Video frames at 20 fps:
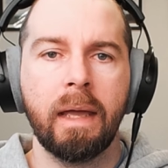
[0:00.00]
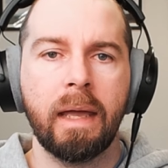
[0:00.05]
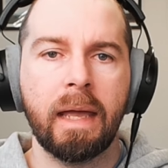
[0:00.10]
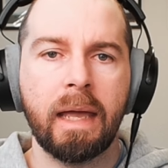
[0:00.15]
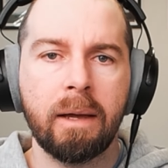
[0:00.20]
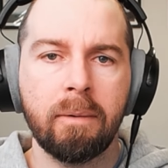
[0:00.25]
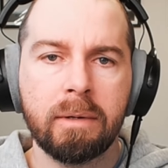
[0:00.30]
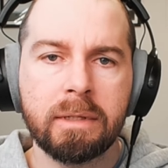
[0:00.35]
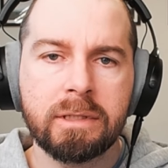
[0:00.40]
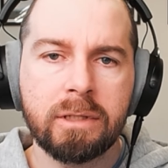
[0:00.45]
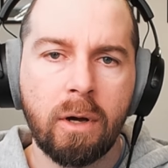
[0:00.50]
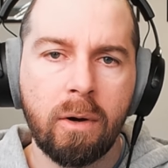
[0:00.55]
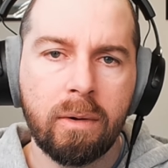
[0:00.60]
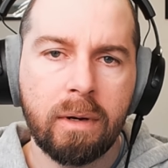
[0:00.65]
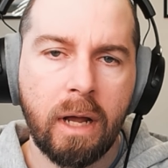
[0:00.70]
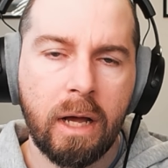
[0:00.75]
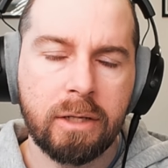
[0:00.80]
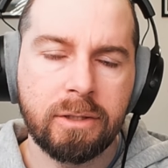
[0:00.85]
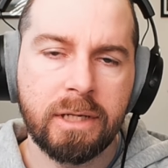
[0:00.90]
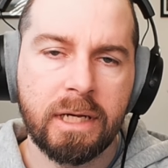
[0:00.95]
Hey, what's going
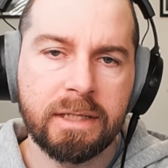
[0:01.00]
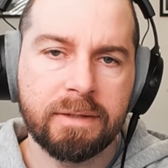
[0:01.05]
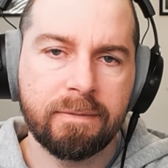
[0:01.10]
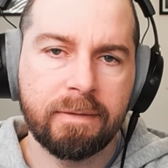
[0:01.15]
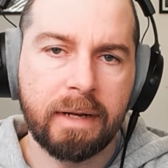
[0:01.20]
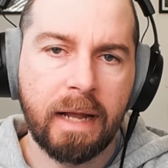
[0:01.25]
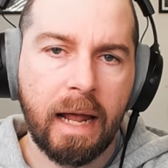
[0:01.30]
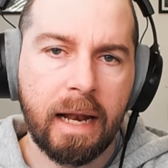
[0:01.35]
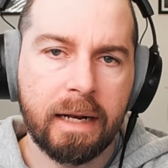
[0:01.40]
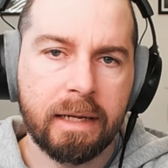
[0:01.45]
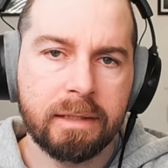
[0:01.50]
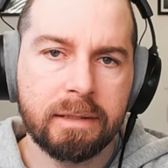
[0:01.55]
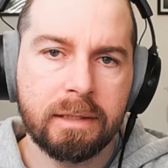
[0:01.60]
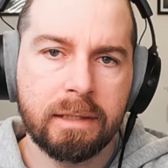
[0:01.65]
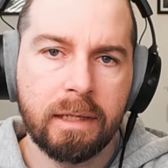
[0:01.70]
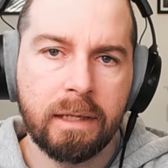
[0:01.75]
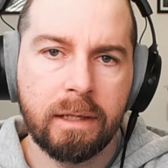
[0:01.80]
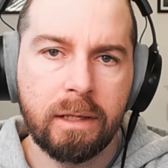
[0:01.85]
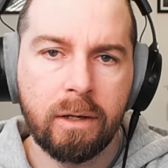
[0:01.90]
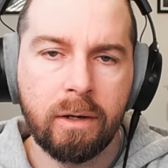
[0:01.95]
on, chess fanatics?
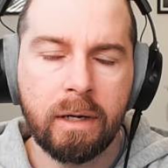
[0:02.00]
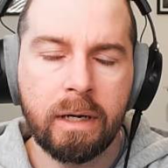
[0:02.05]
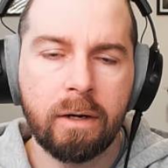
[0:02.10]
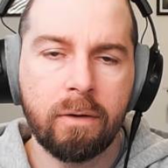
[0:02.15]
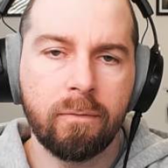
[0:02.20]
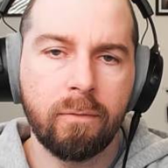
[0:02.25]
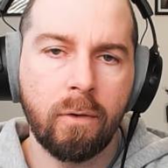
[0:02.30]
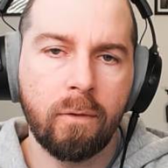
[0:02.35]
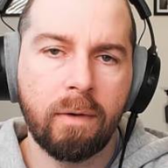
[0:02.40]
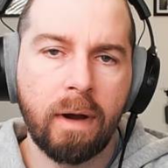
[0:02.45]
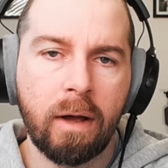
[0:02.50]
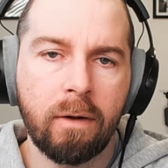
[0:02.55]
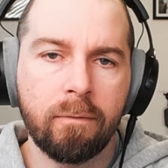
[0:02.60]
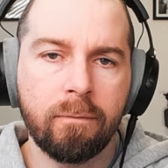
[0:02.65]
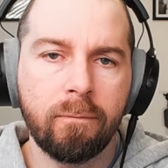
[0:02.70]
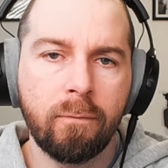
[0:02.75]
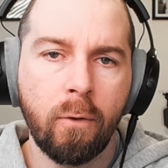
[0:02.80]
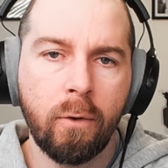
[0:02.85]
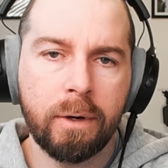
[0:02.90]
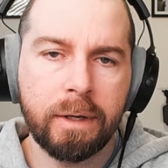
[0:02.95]
You're here for round
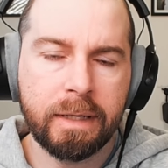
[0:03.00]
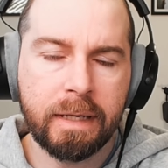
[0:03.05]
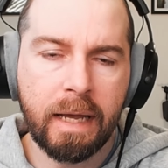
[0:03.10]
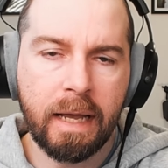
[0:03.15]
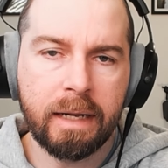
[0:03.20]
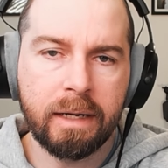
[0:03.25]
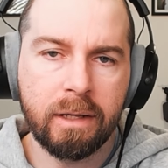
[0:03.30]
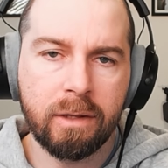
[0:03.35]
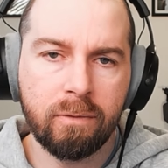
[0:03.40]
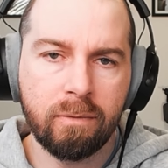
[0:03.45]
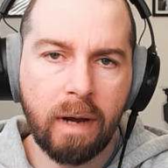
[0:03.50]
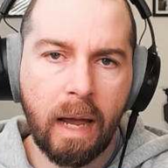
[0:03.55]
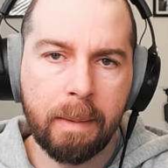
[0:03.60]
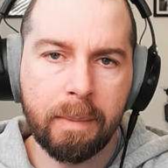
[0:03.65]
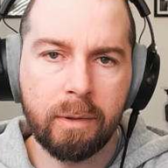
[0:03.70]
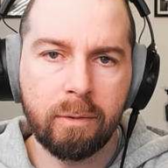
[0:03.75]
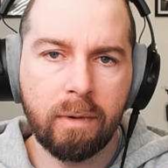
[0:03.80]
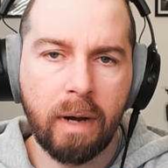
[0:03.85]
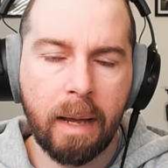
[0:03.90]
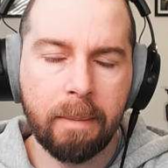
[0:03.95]
48 of the
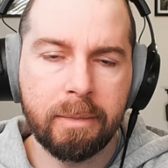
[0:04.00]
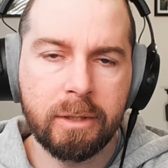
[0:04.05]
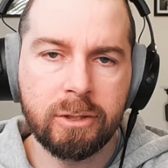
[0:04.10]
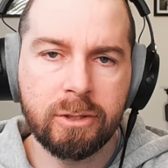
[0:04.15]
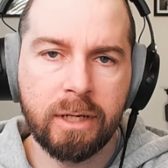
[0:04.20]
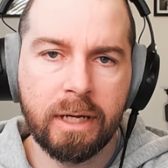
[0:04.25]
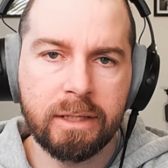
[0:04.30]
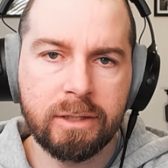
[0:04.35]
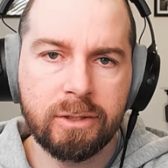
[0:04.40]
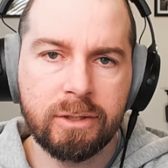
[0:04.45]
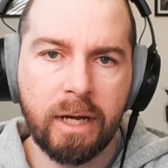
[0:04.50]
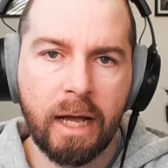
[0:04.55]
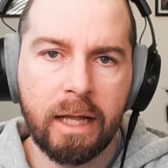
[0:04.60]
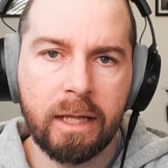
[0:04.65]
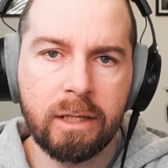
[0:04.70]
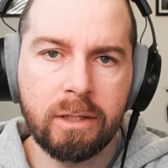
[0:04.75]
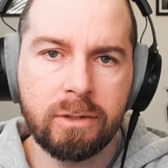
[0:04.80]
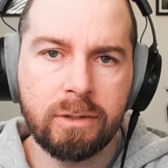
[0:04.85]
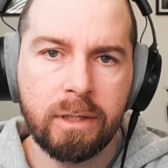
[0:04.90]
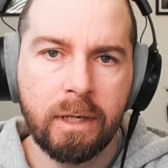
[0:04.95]
Rapid Chess
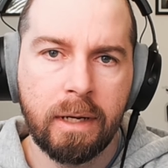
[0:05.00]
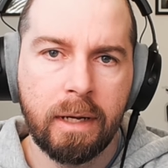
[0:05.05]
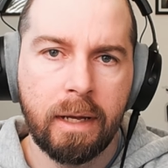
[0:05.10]
Challenge.